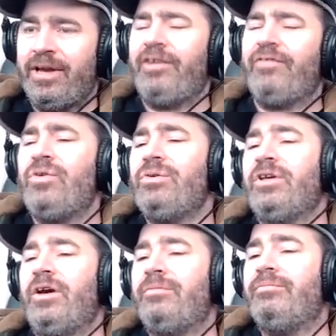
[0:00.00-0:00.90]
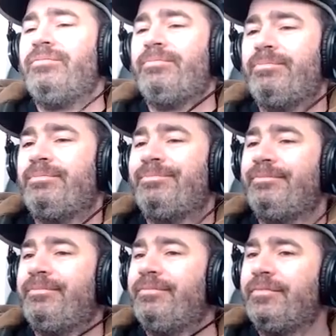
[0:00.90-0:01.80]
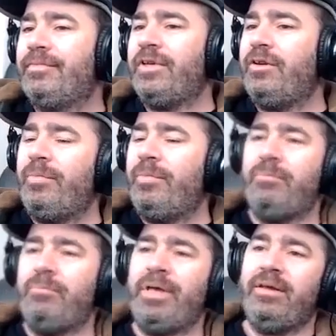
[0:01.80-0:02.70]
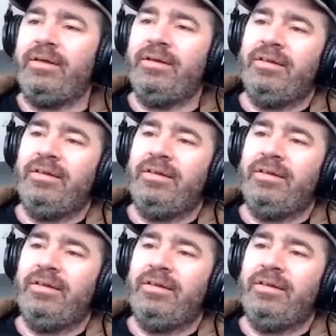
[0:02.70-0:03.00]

And of course, I'm going to be a bit